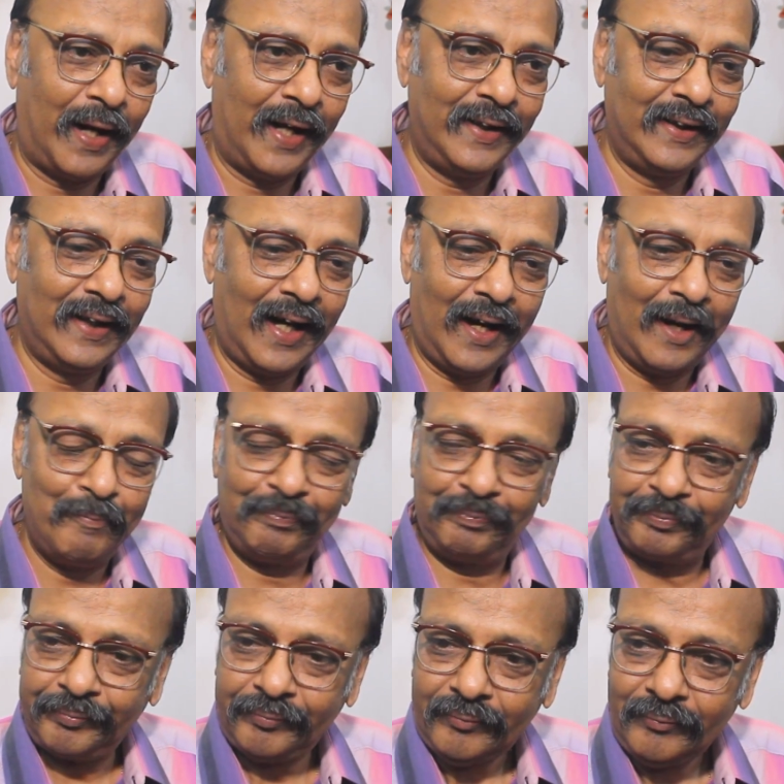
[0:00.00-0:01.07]
and
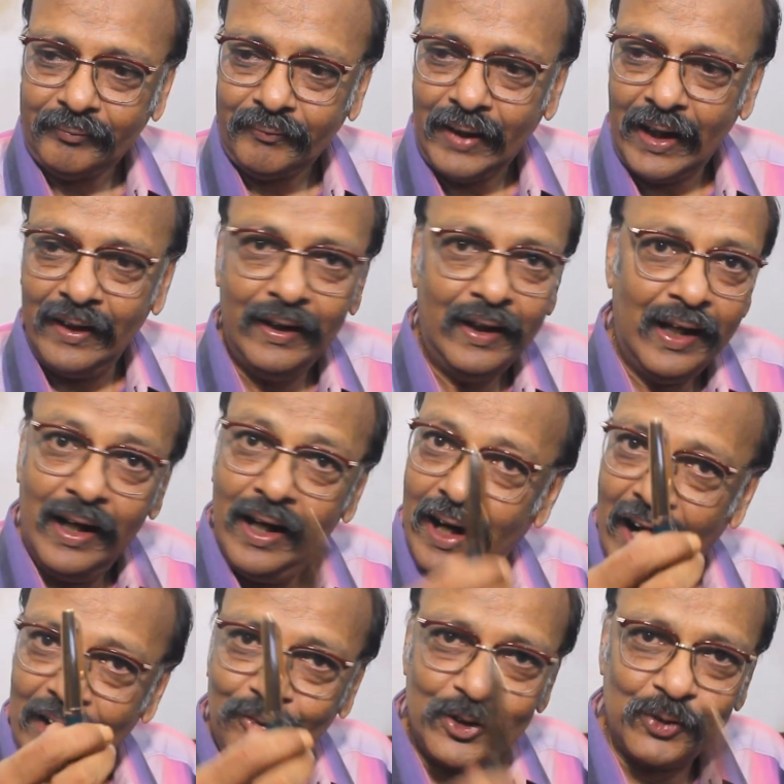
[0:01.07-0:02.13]

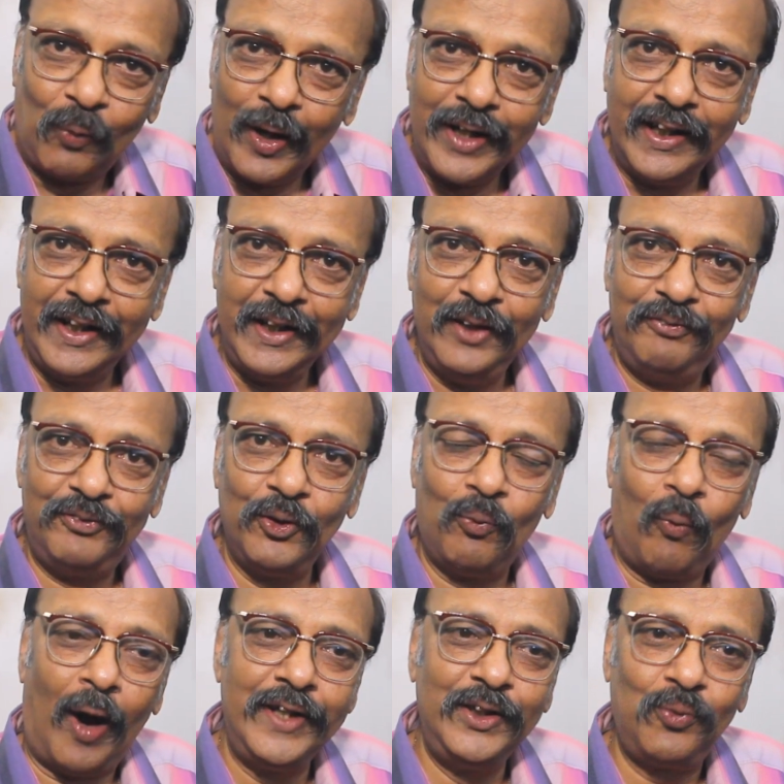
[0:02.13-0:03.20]
I was wondering if you
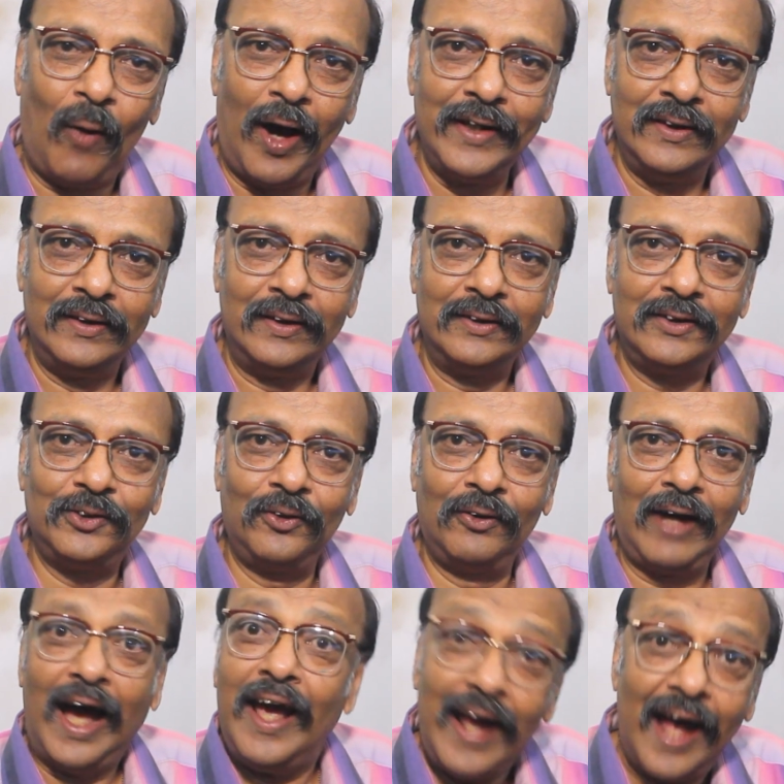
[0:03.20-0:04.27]
want one."
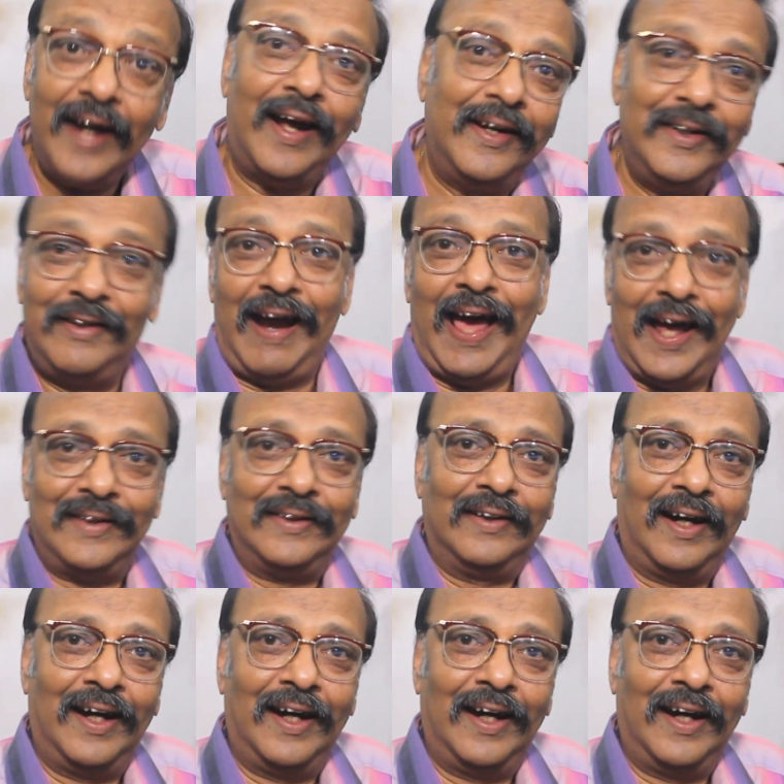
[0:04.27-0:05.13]
So I ran.